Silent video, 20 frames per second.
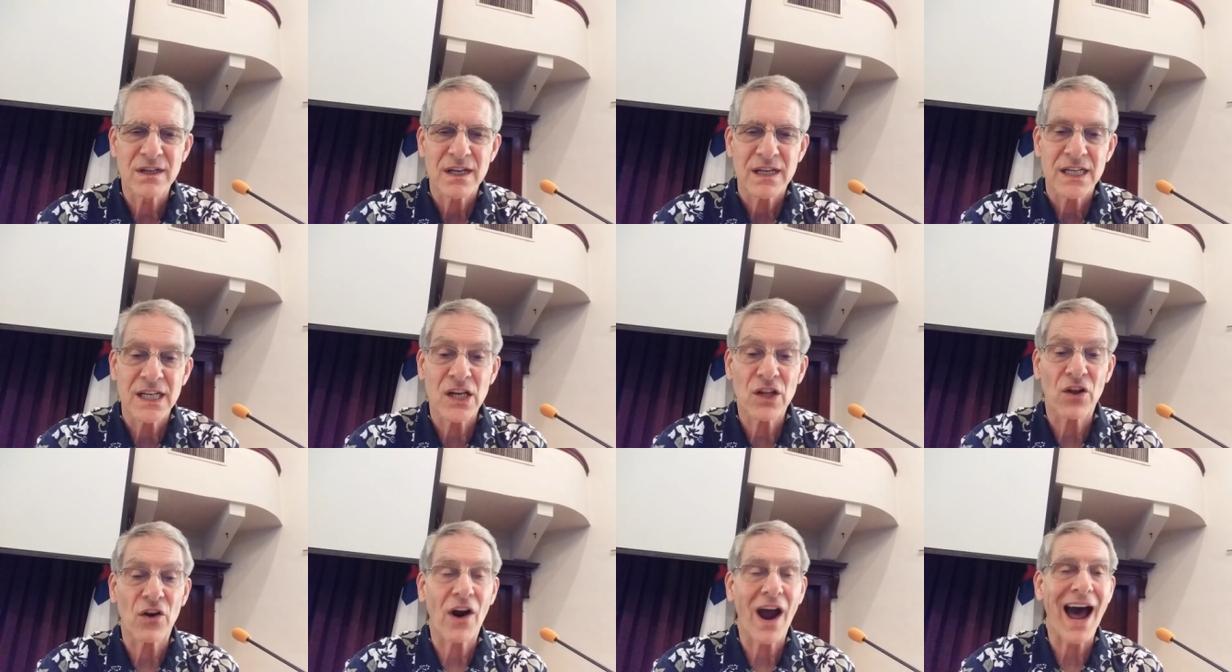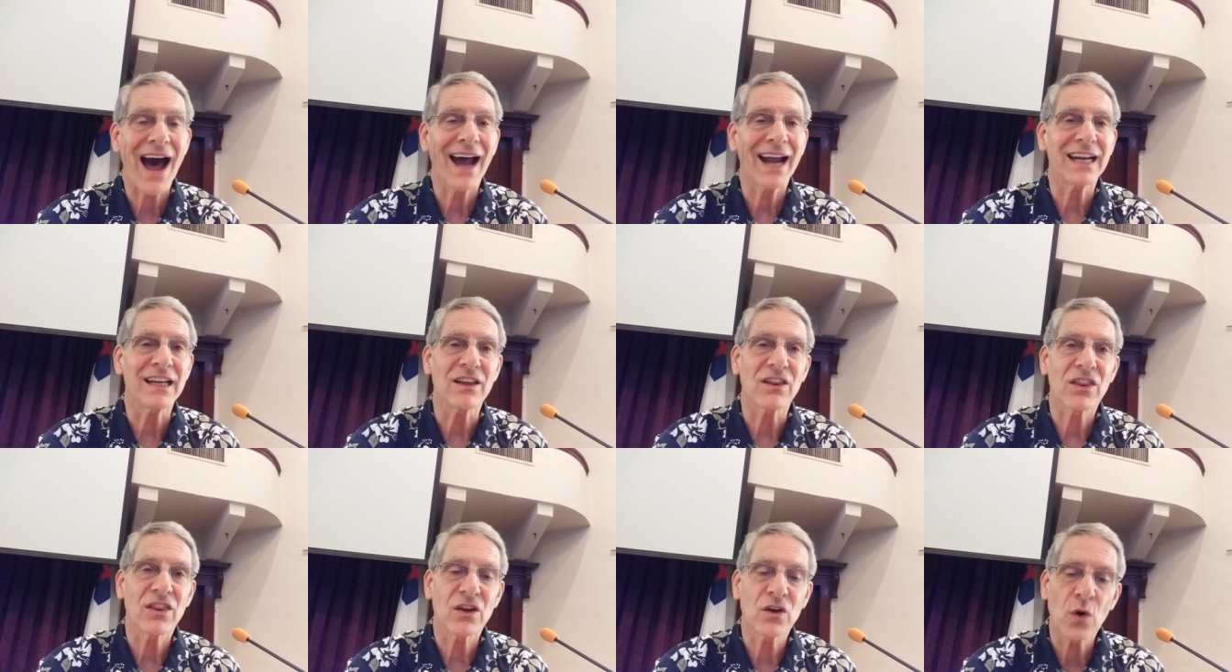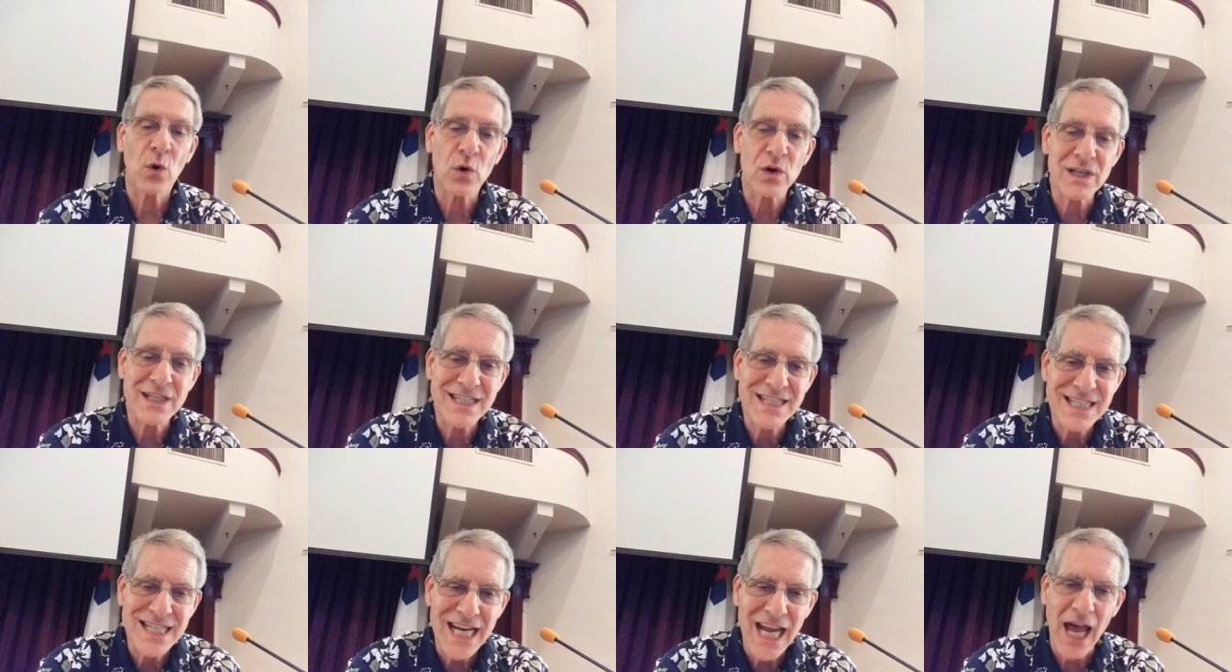neither height nor
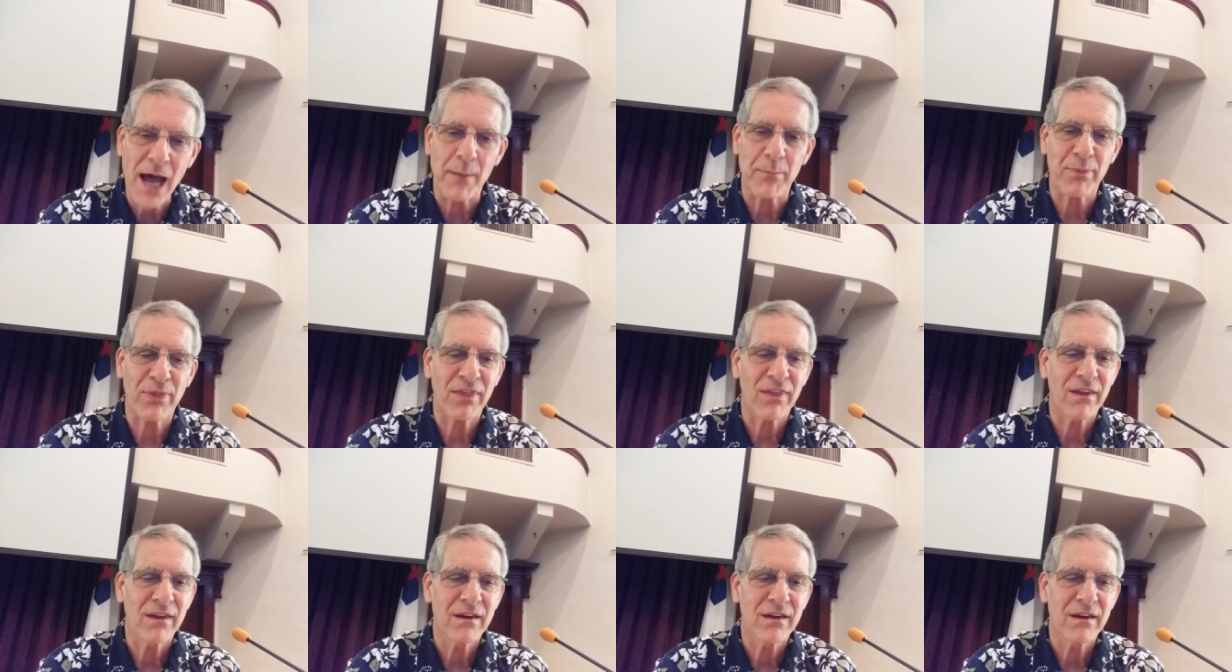depth,